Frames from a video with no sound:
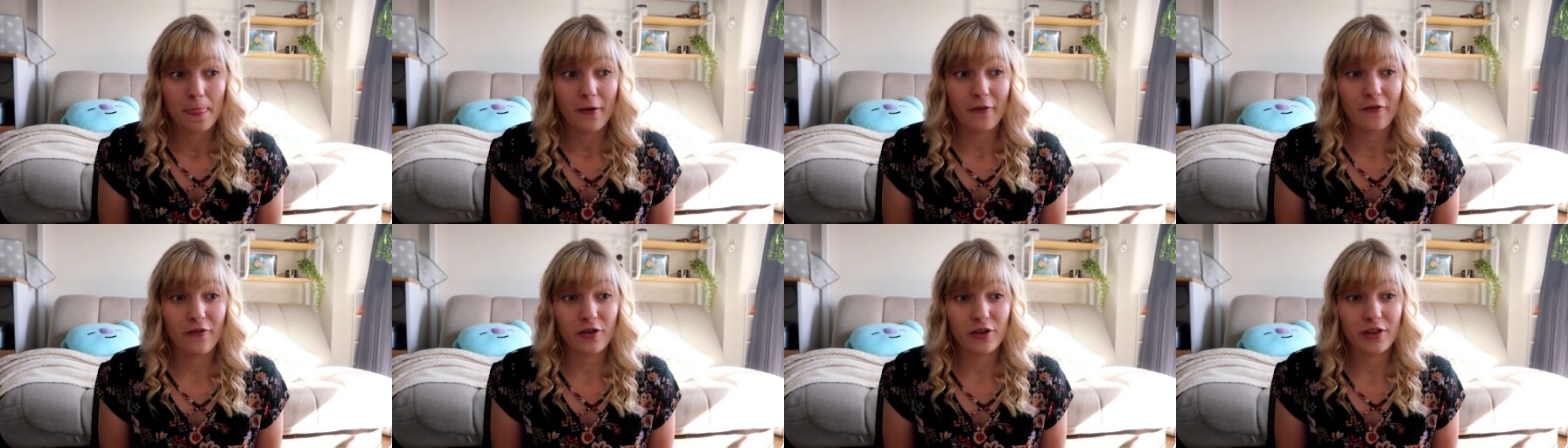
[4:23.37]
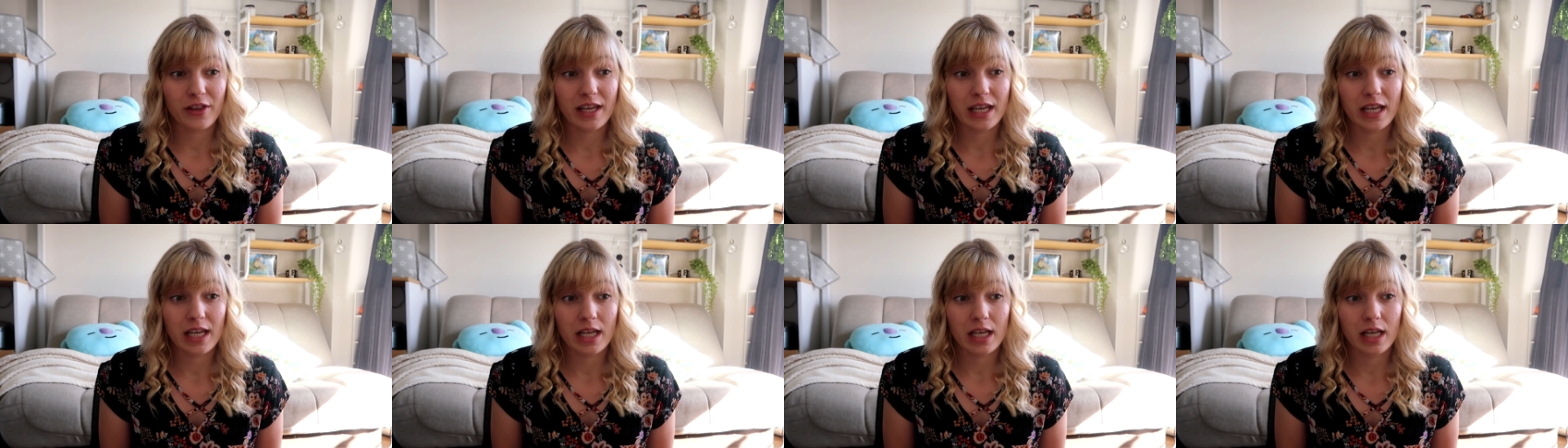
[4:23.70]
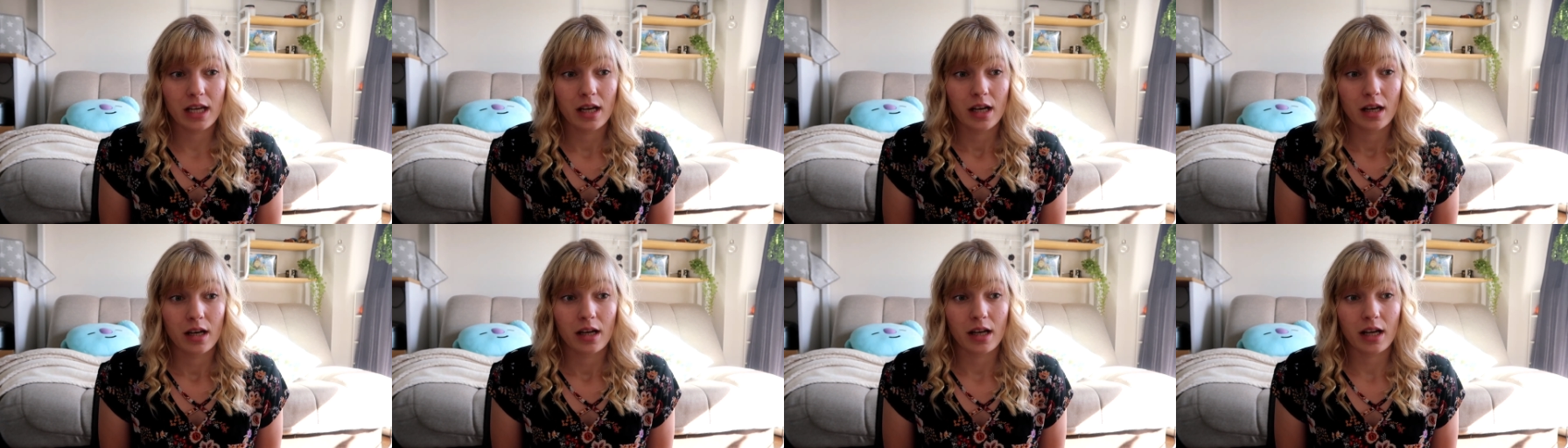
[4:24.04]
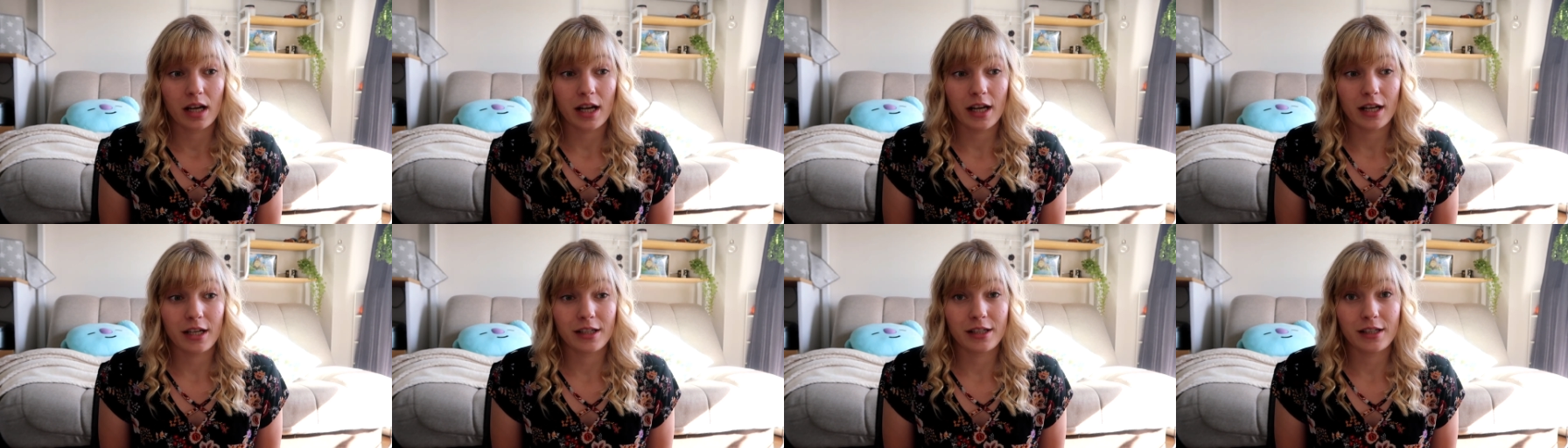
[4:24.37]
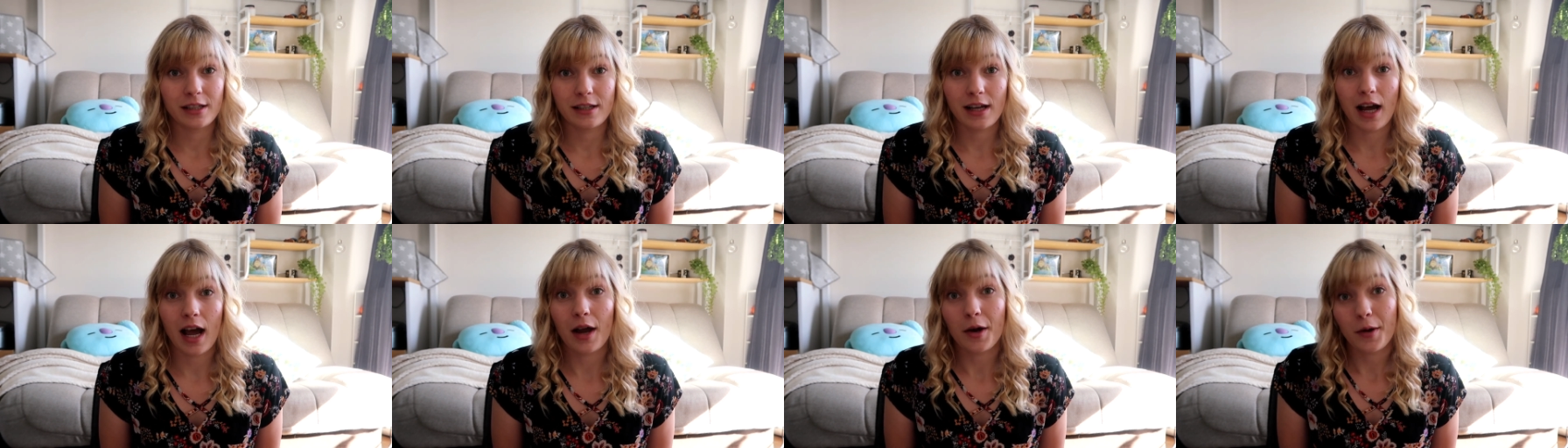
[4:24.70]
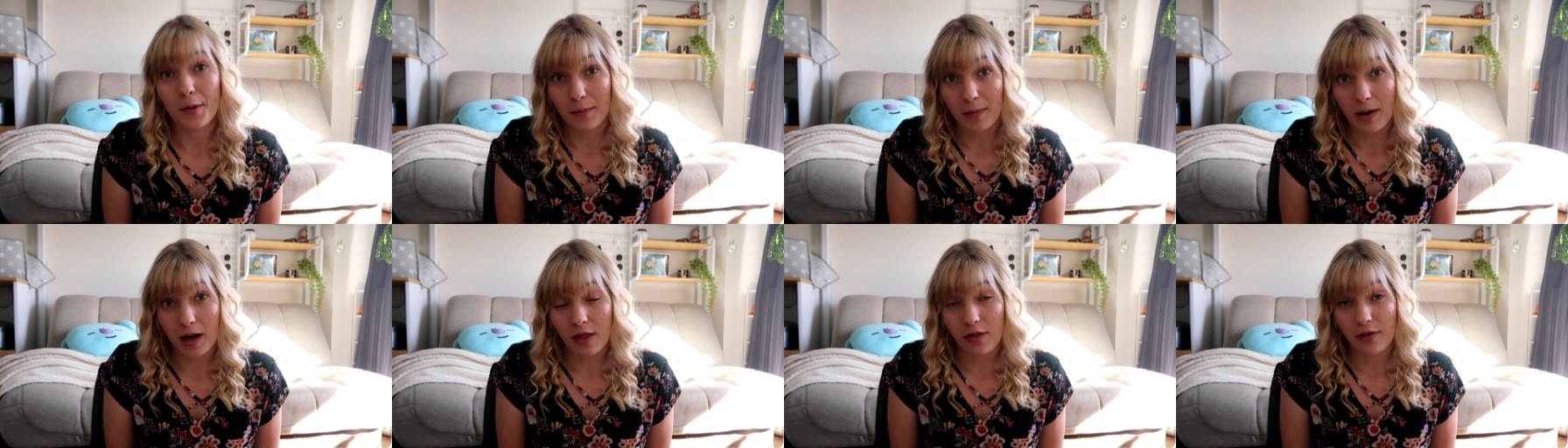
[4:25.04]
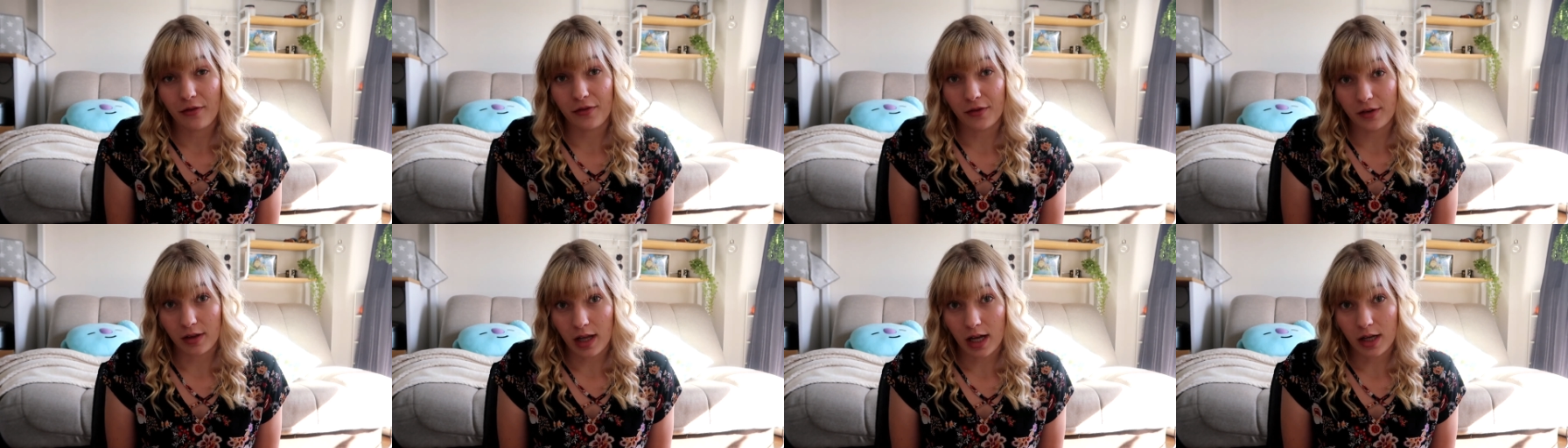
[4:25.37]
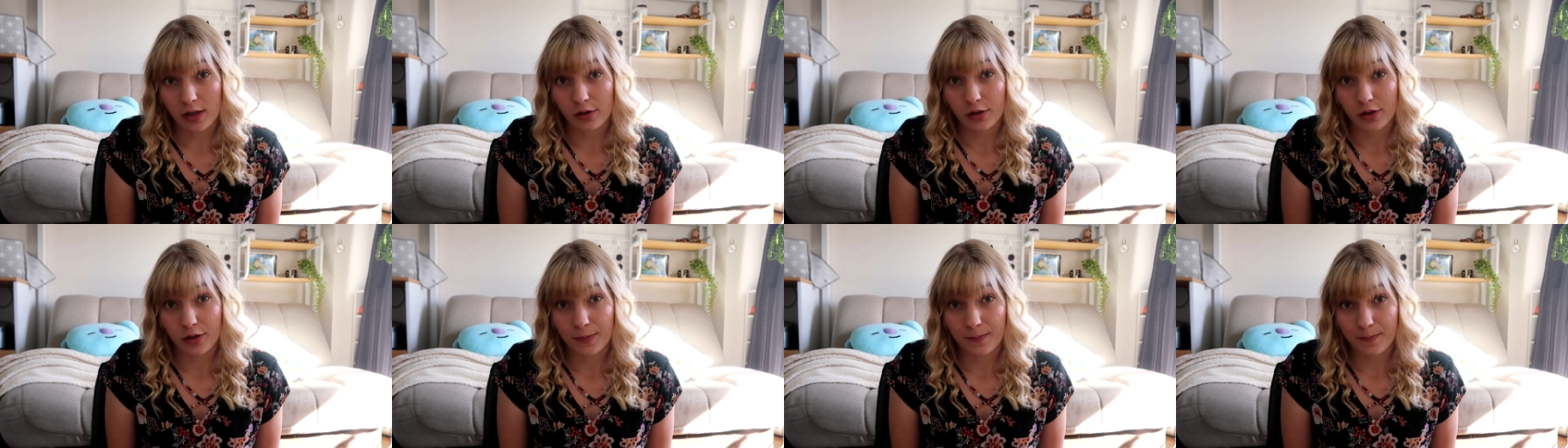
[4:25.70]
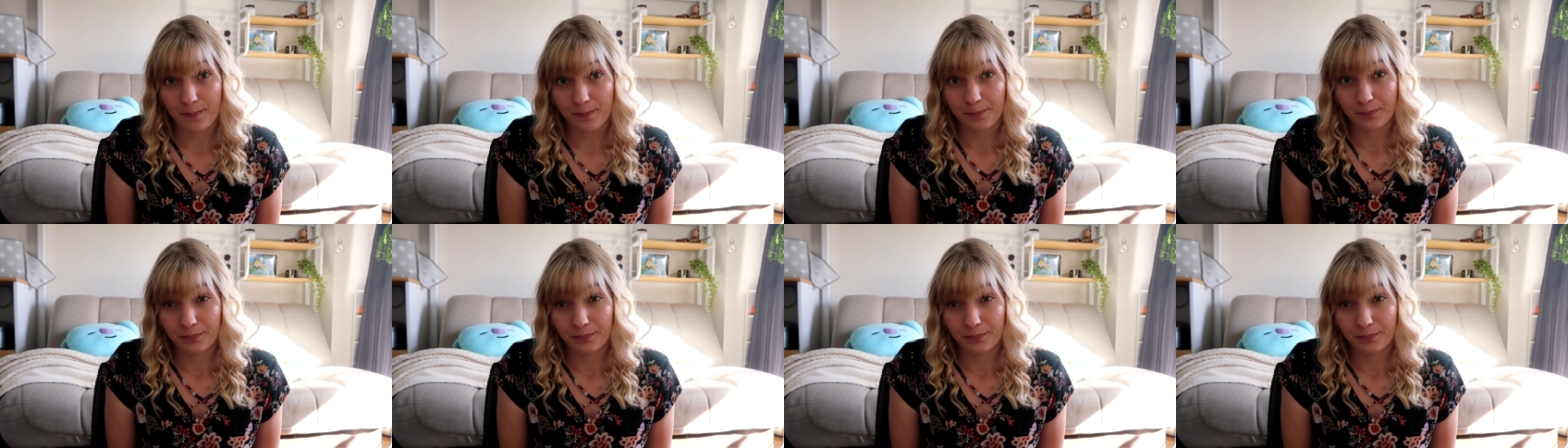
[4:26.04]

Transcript: for the entire month for lunch.